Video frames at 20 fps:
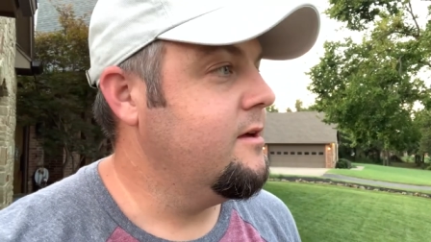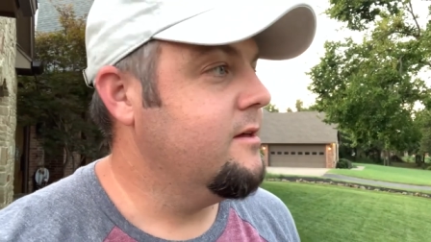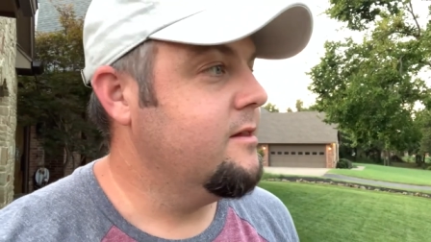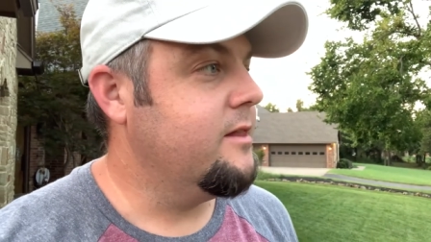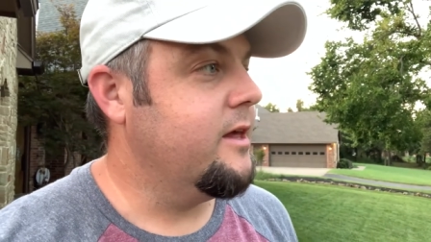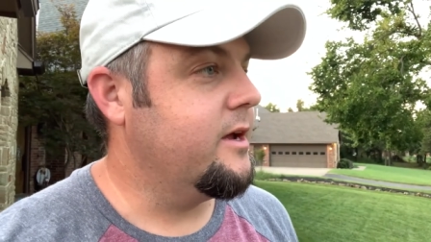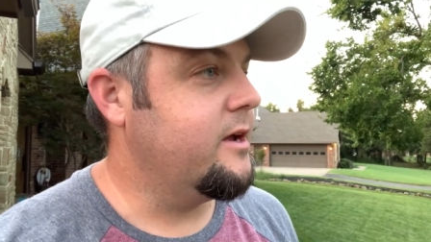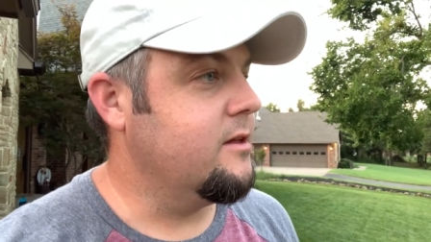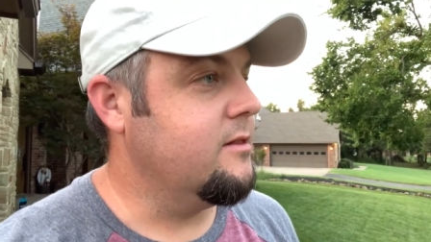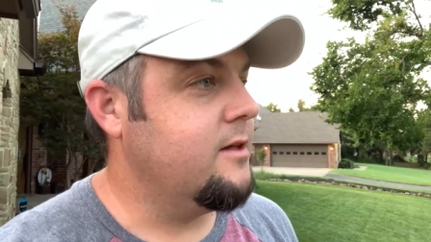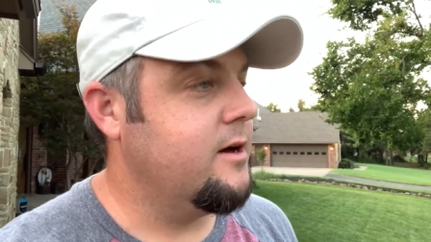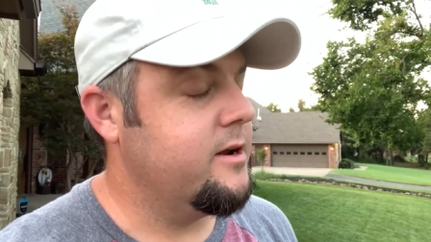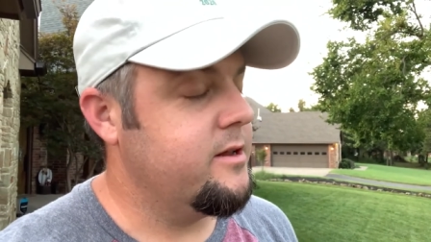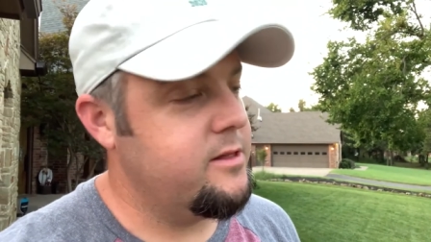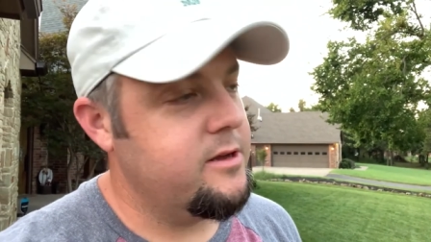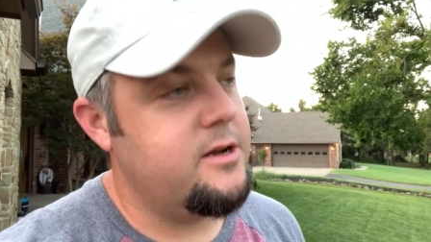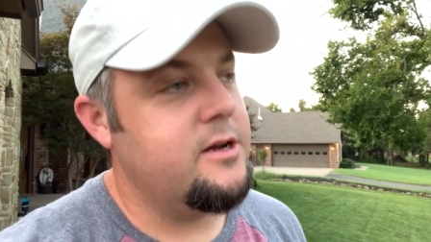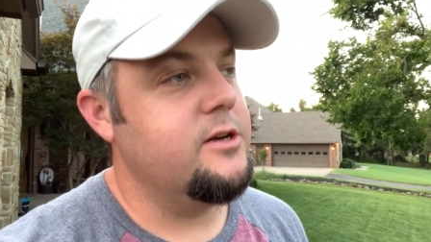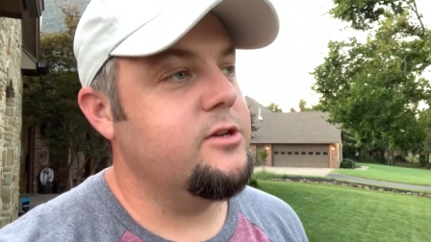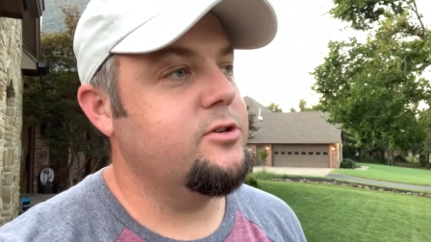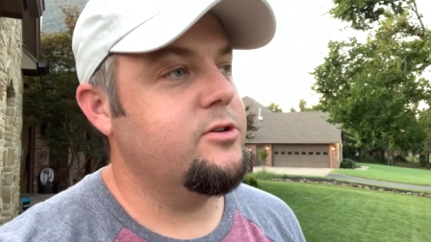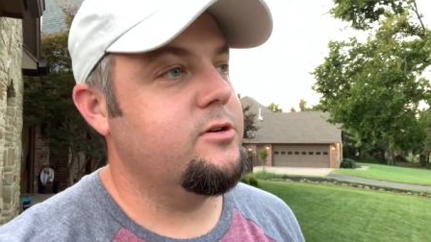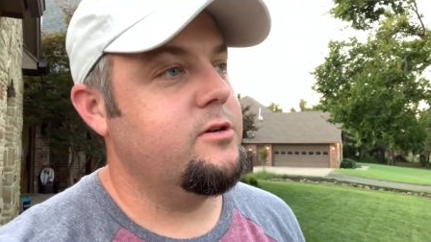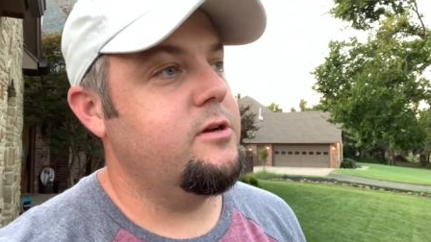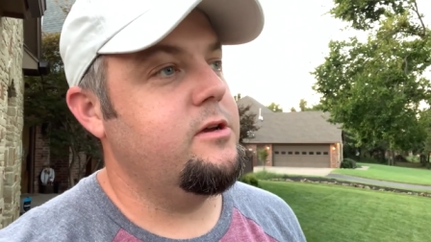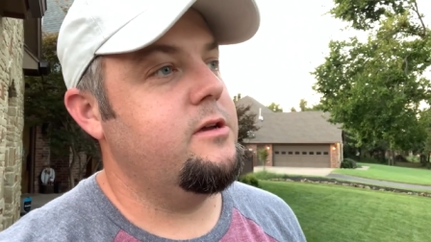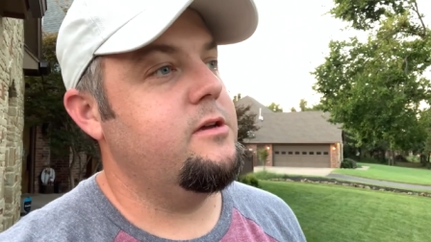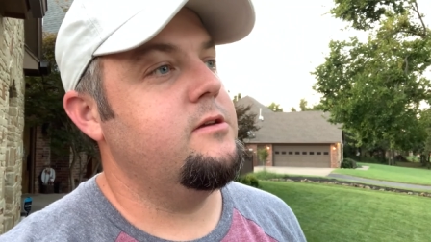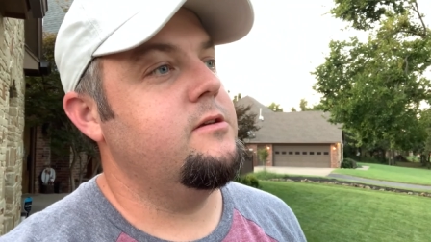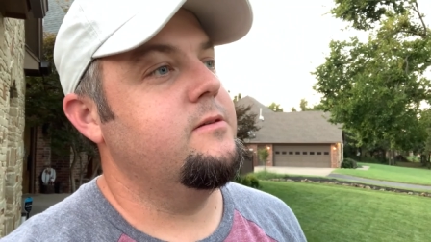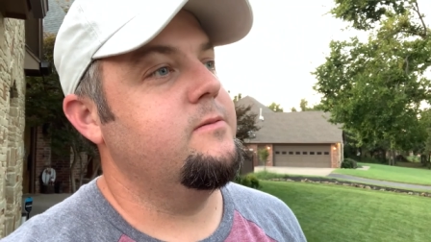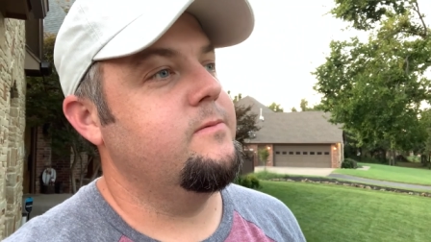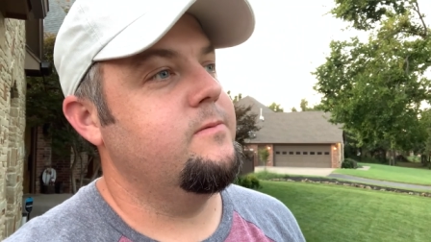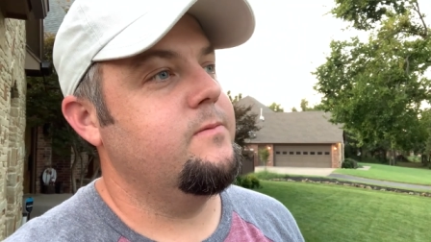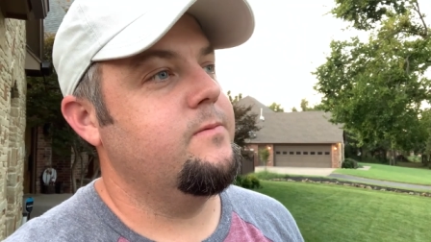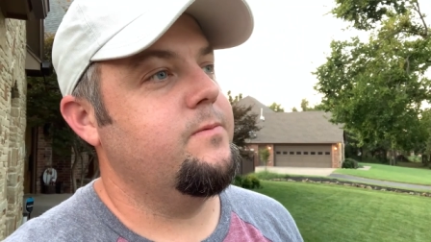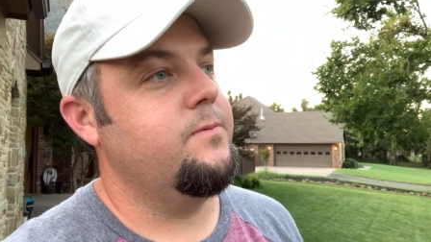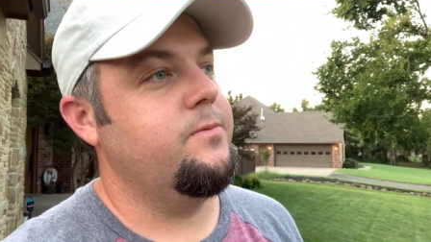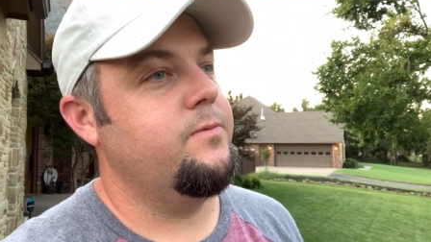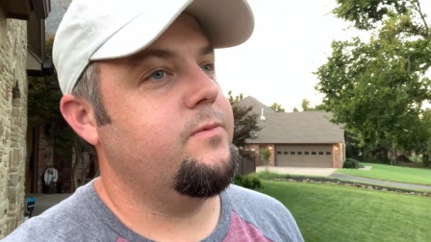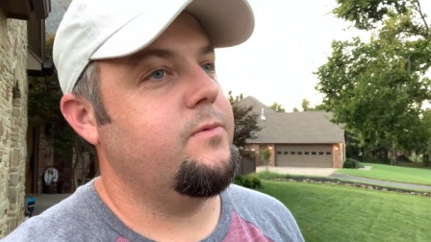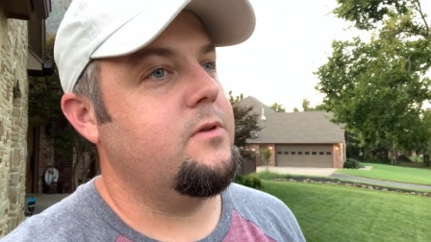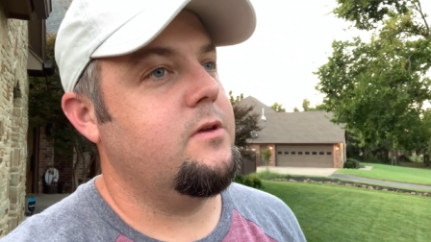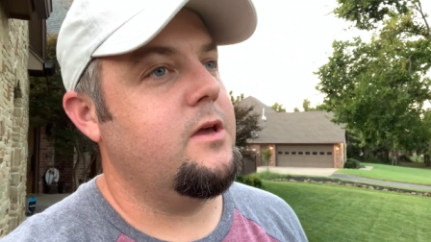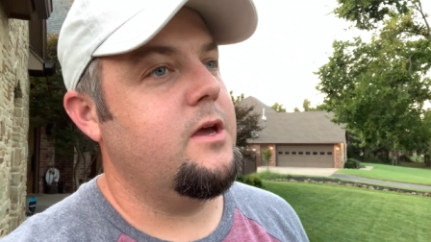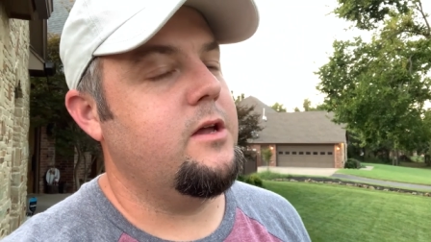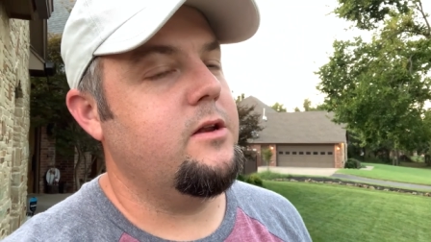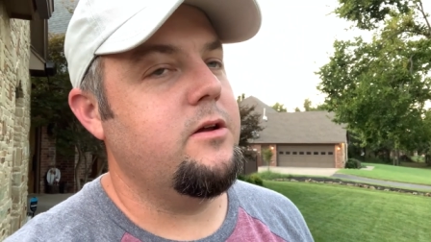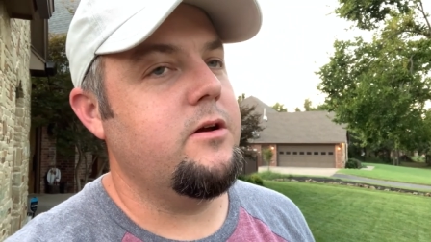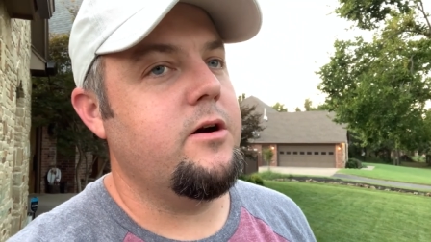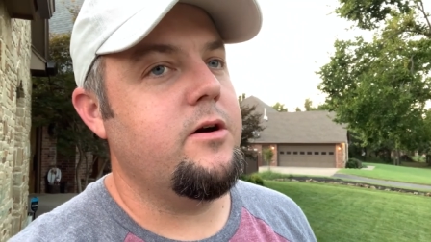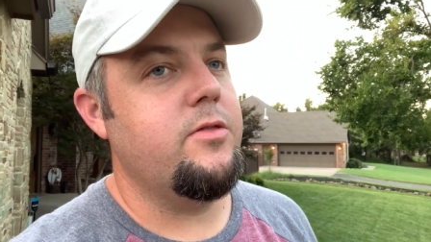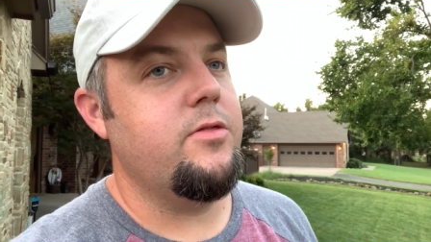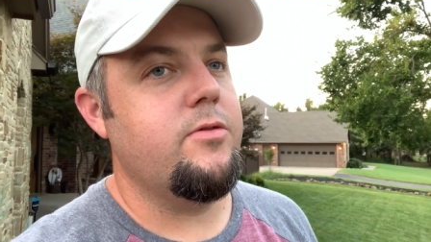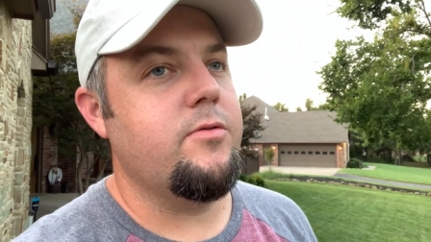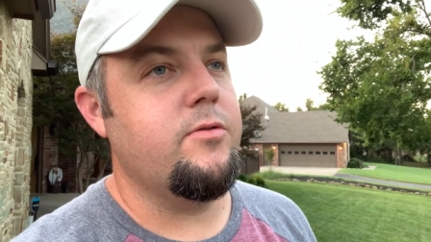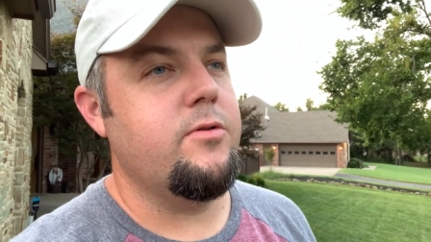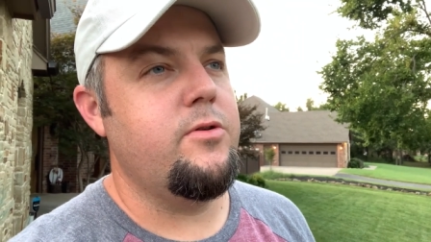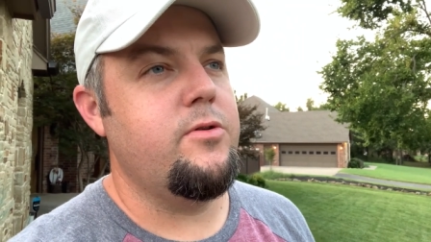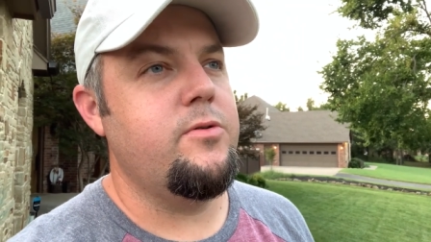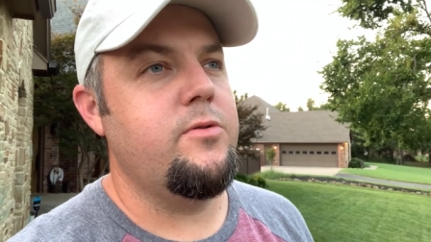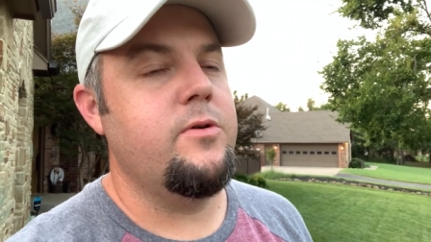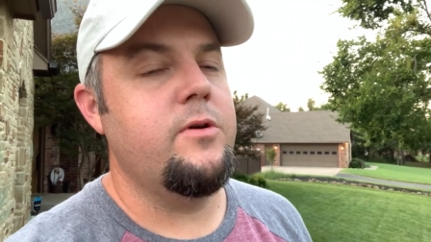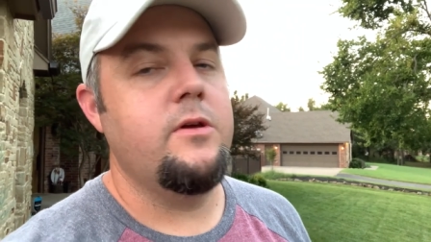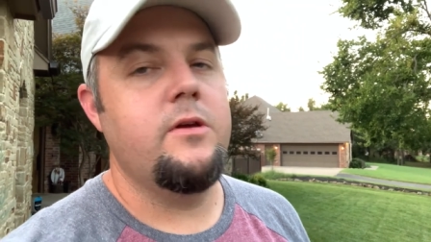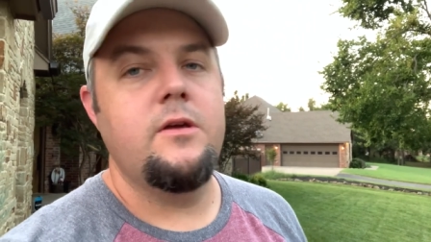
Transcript: like a lot of the country had gone through.